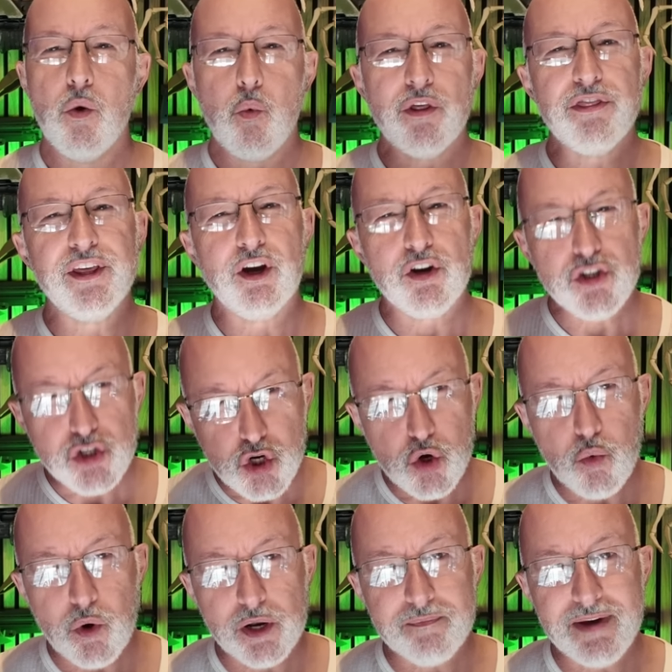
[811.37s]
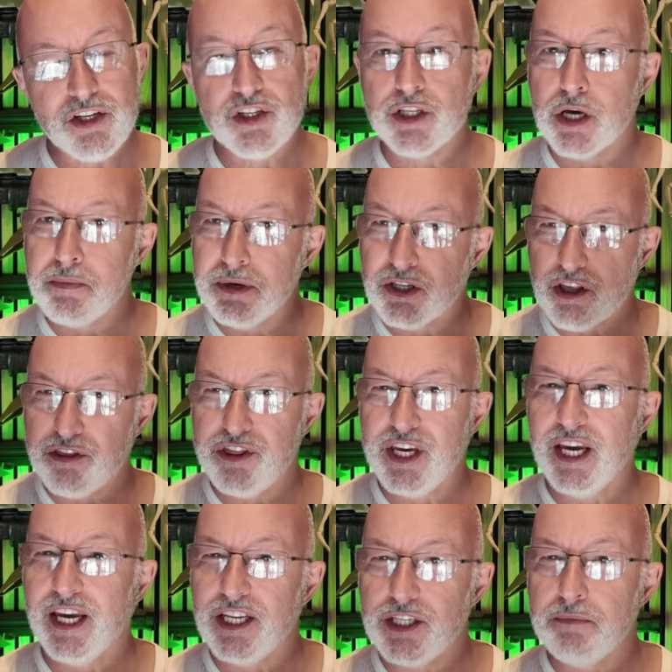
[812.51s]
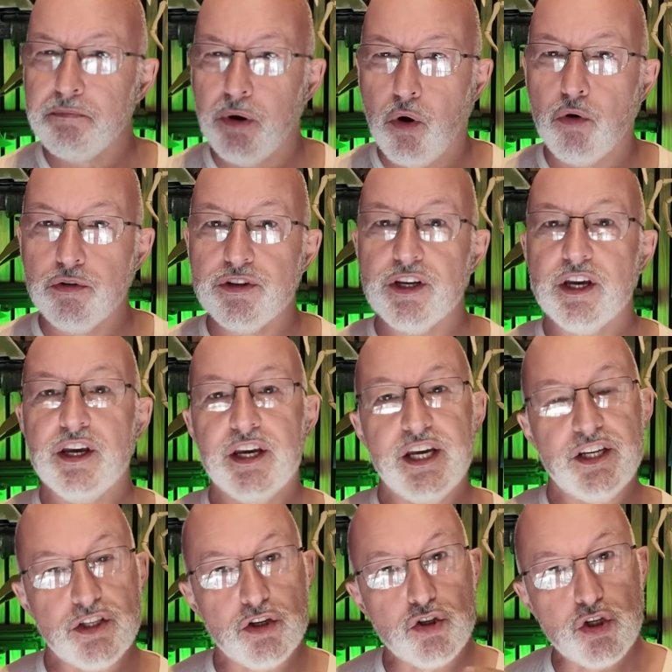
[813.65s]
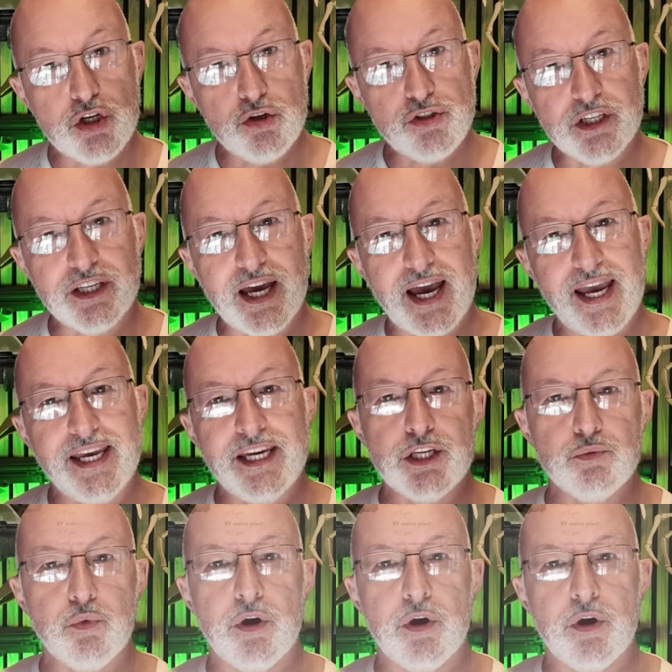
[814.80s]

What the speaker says: One thing I do want to mention though, because I think it's important, is that choosing the HeyGears